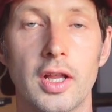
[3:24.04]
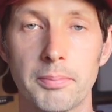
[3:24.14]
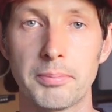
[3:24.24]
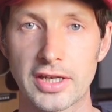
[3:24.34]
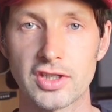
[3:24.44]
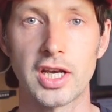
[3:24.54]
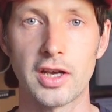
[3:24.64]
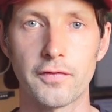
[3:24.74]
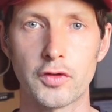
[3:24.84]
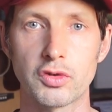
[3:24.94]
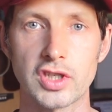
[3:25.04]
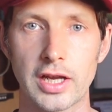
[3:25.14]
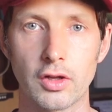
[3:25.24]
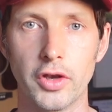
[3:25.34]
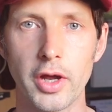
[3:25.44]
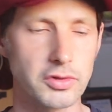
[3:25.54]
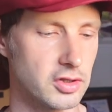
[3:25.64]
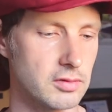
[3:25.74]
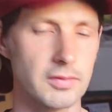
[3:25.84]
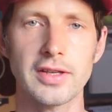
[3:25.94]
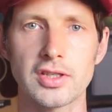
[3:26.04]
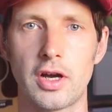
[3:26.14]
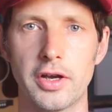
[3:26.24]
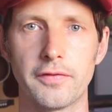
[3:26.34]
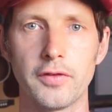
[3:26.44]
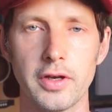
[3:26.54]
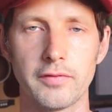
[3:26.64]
Mixing in a few single notes, that's kind of fun.